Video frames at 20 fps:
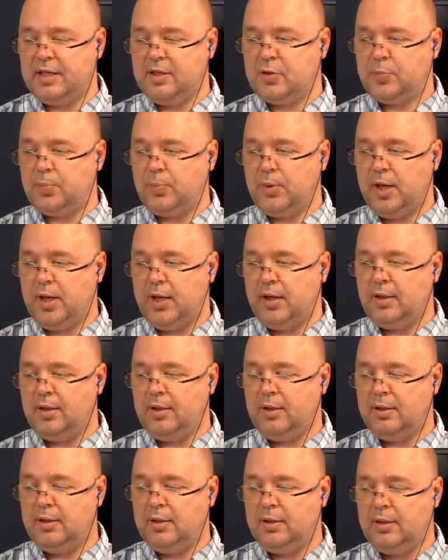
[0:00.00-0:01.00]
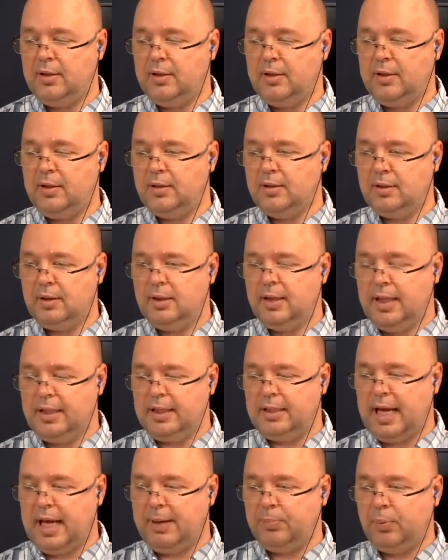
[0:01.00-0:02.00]
spread at
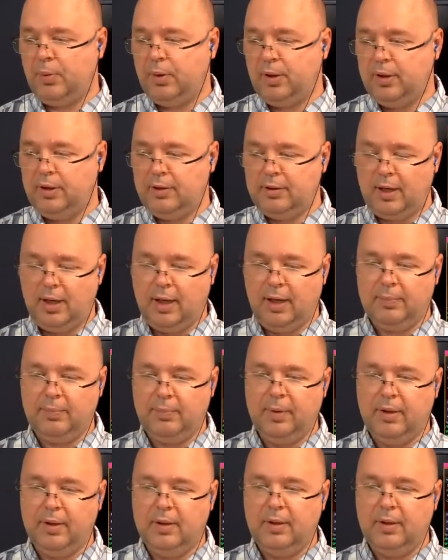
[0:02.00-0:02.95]
that point in time.